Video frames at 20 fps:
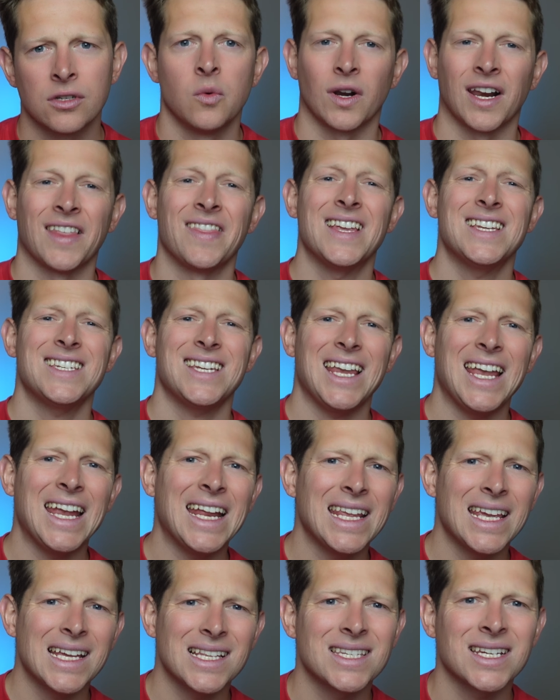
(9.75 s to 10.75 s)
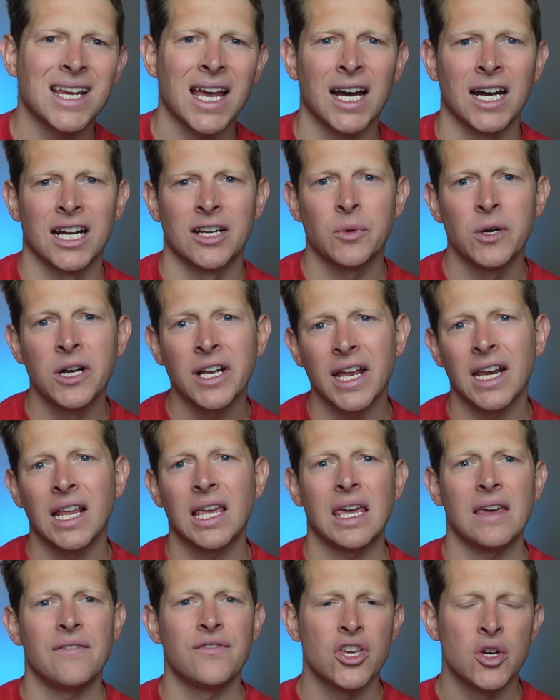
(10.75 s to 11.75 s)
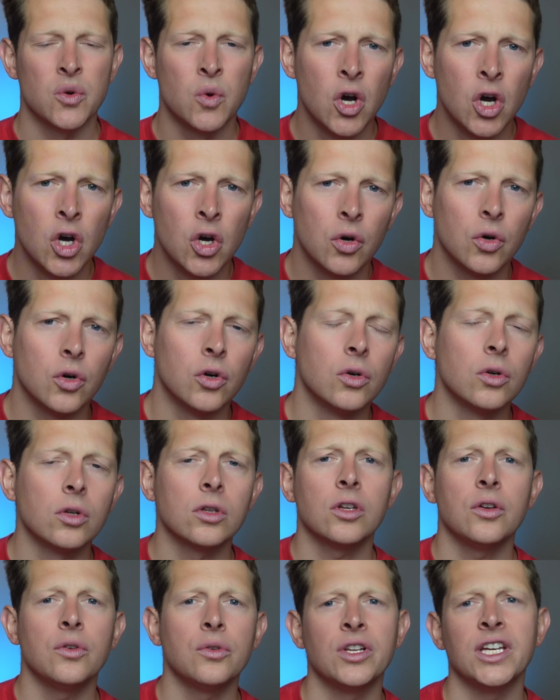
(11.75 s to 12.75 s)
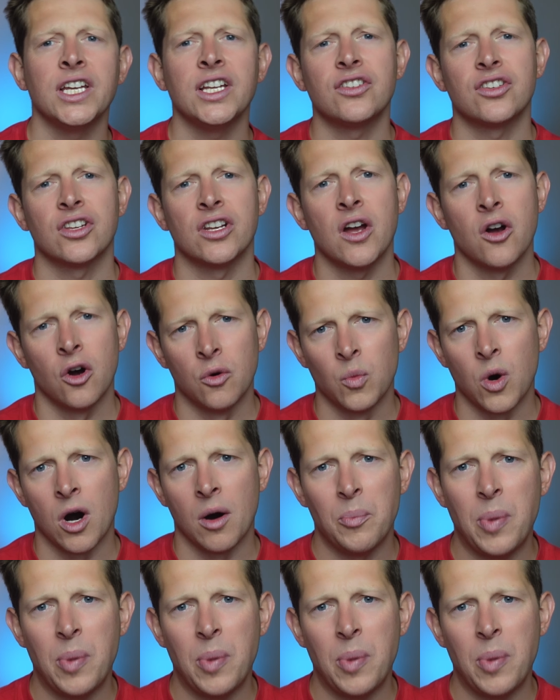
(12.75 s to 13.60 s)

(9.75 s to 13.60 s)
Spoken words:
Well, in this idiot's guide, we're going to give you all you need to know on what